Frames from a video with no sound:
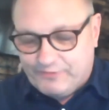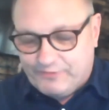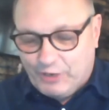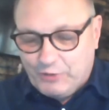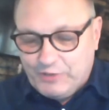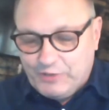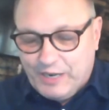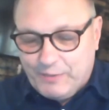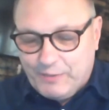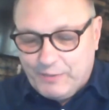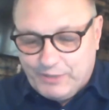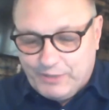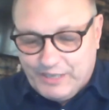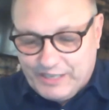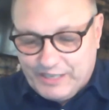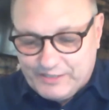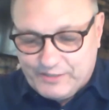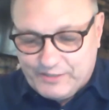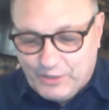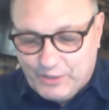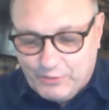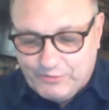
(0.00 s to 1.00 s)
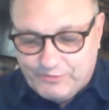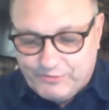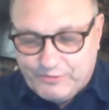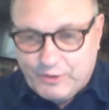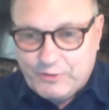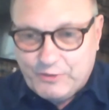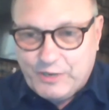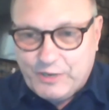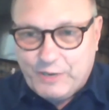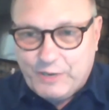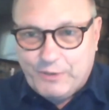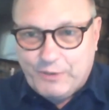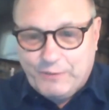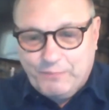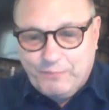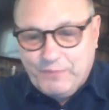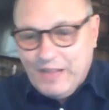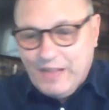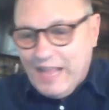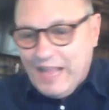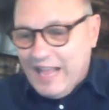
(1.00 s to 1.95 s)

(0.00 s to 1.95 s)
phone number, his own phone number,